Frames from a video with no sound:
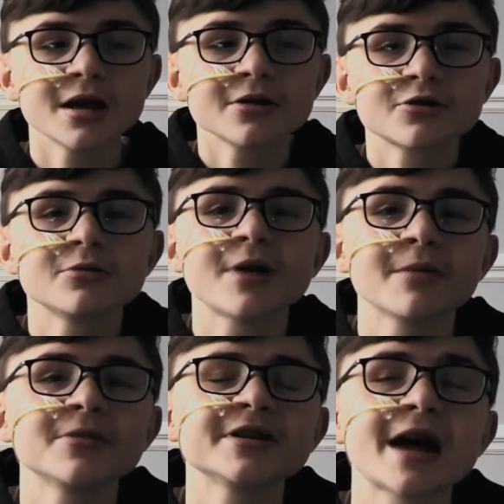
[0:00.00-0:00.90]
come
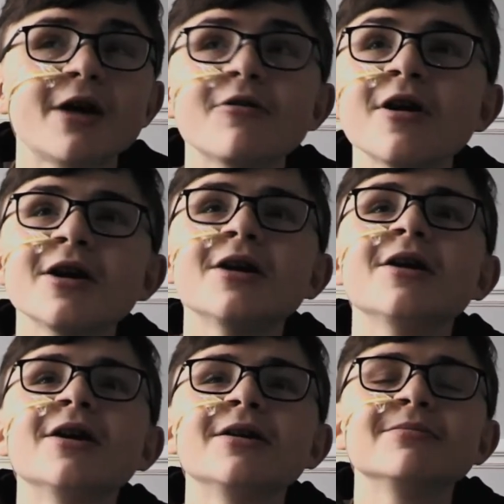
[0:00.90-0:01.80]
at me now.
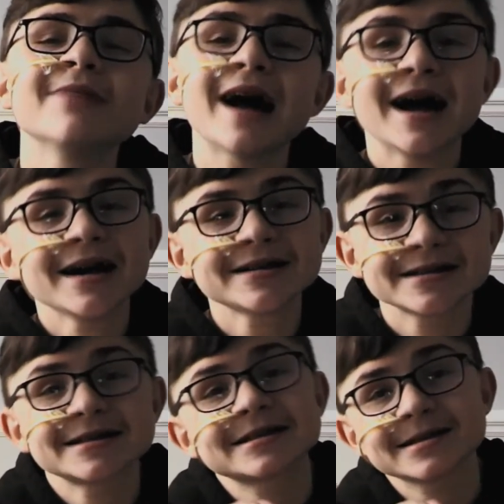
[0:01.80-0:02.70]
I
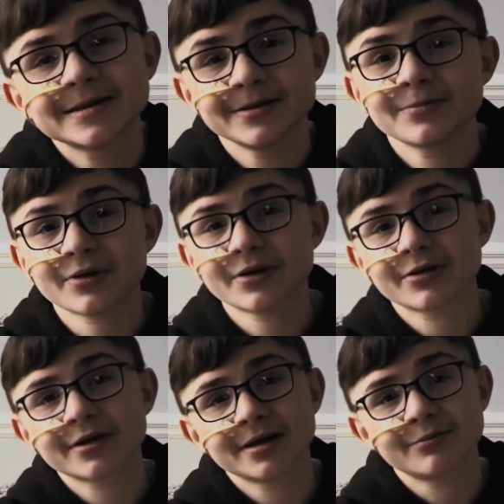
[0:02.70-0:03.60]
did sleep
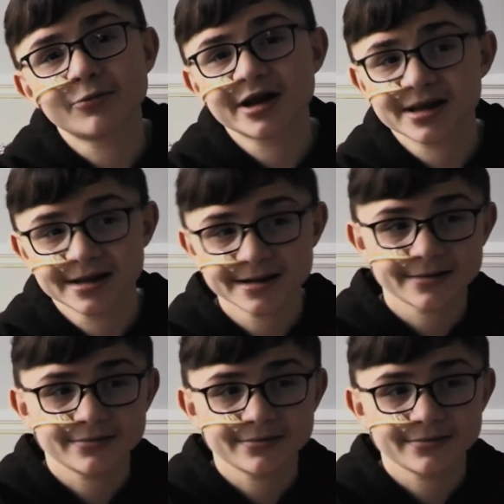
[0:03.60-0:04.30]
in Wicked.